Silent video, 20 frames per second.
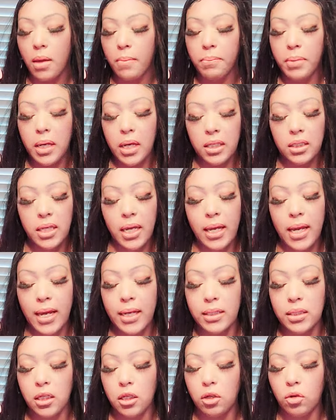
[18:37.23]
Because they
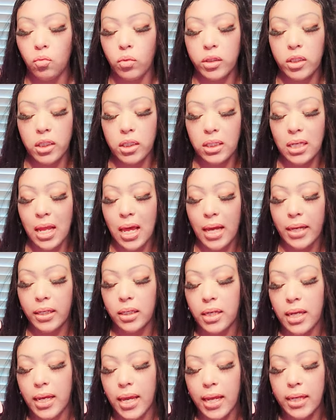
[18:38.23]
can't deal with this
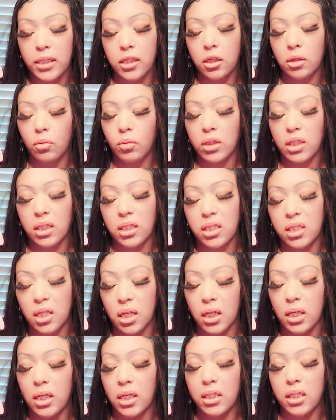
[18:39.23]
lying, they can't deal with this
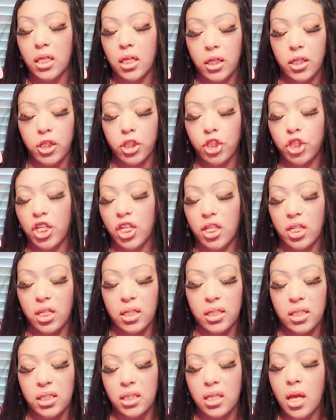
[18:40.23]
stealing, this killing, this cheating,
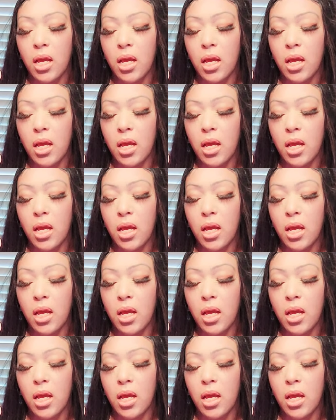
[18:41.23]
this